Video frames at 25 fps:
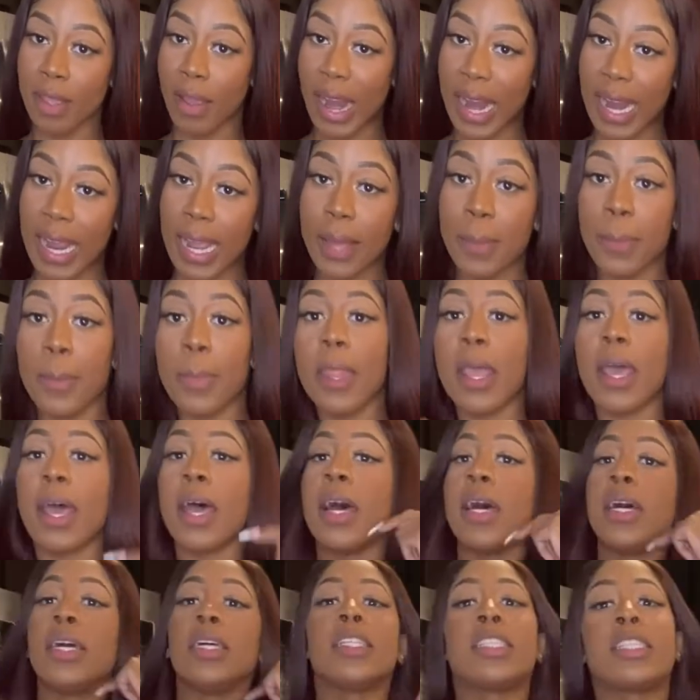All right,
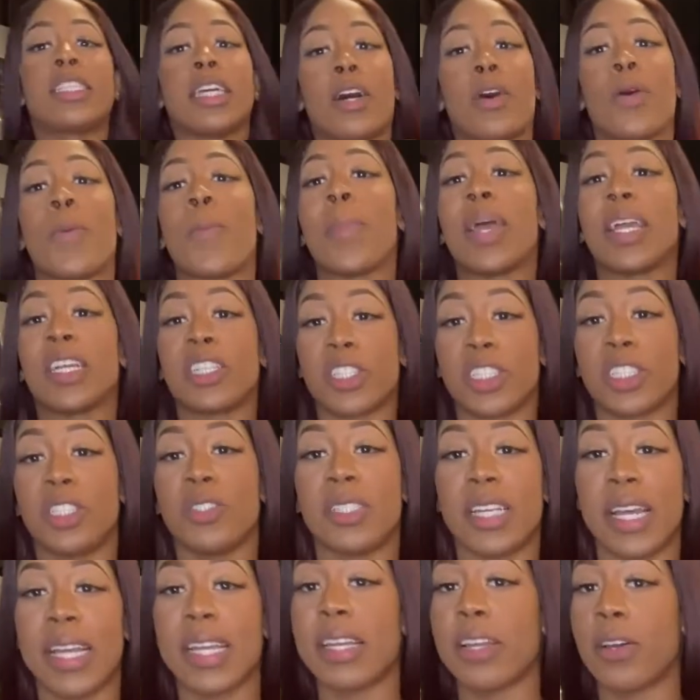so make sure
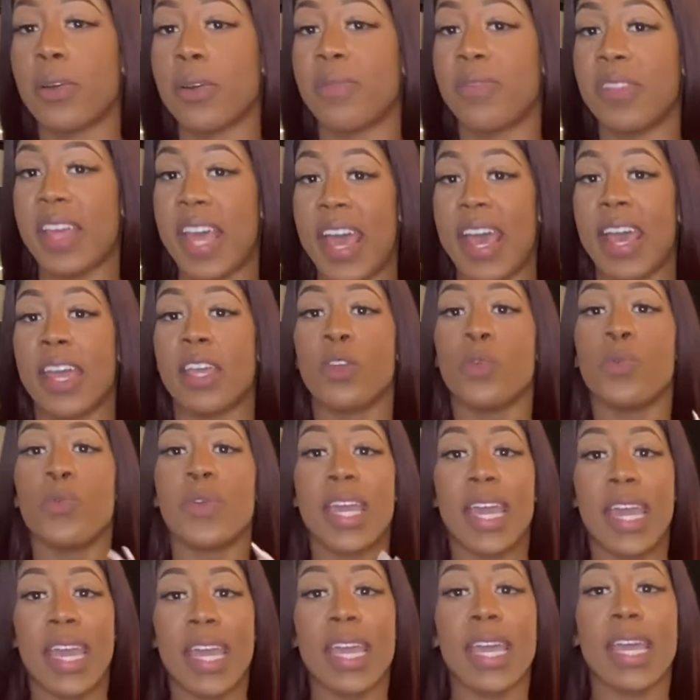you take note of that. You
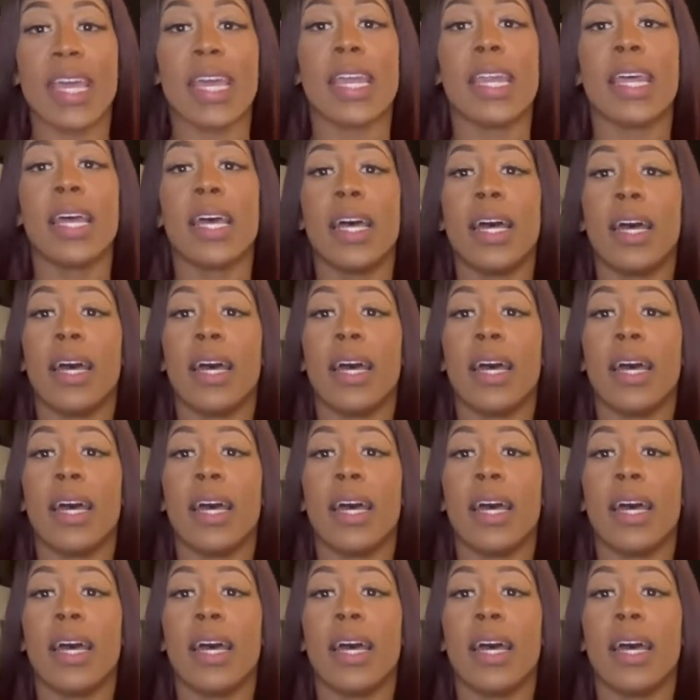can